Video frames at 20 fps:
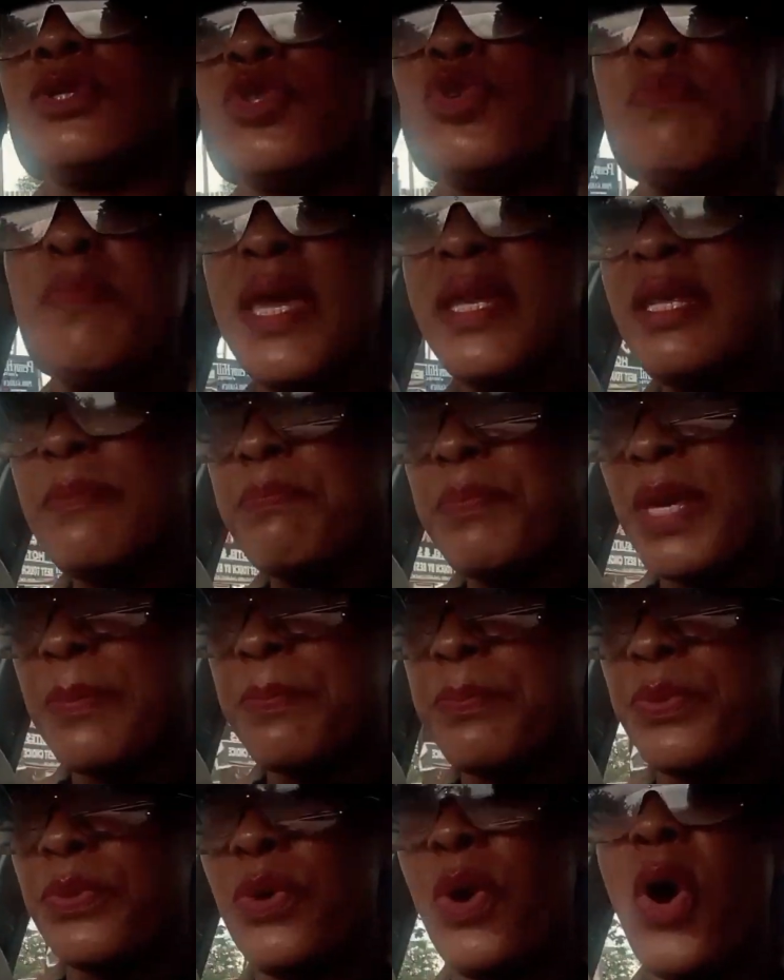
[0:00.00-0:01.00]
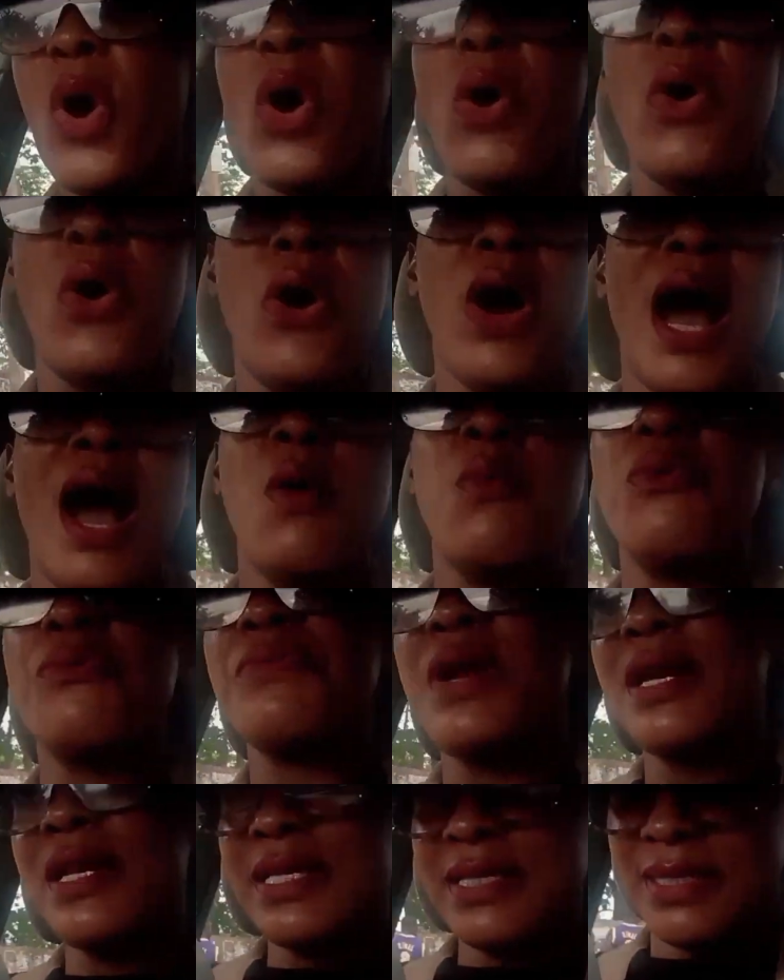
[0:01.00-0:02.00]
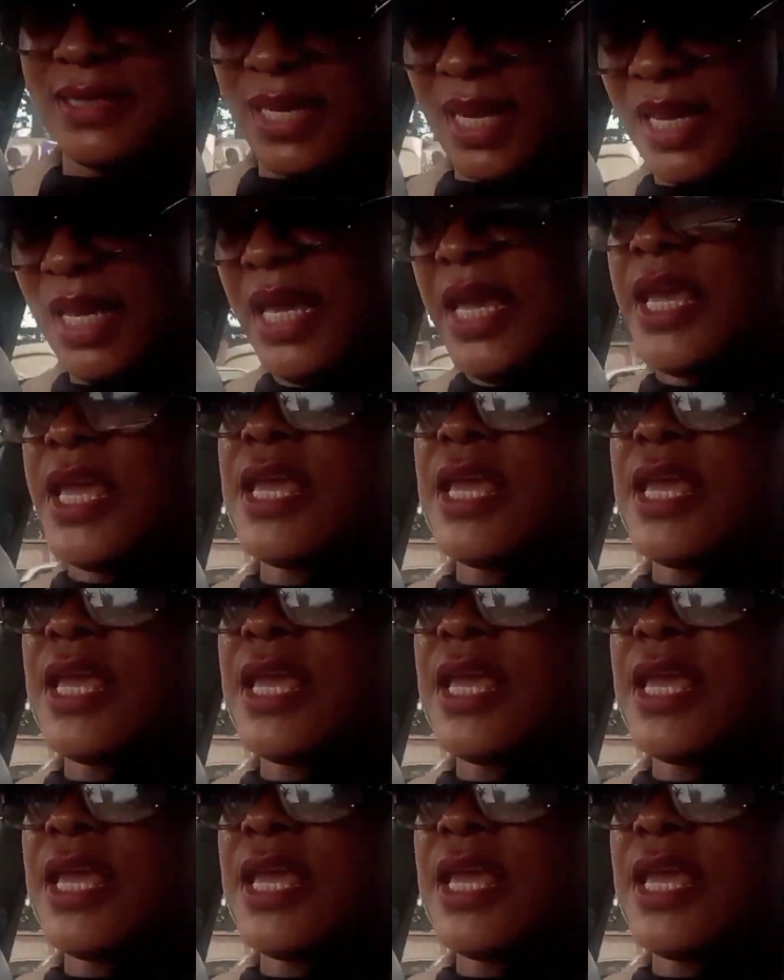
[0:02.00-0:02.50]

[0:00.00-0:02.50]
to many people. Or I would rather say,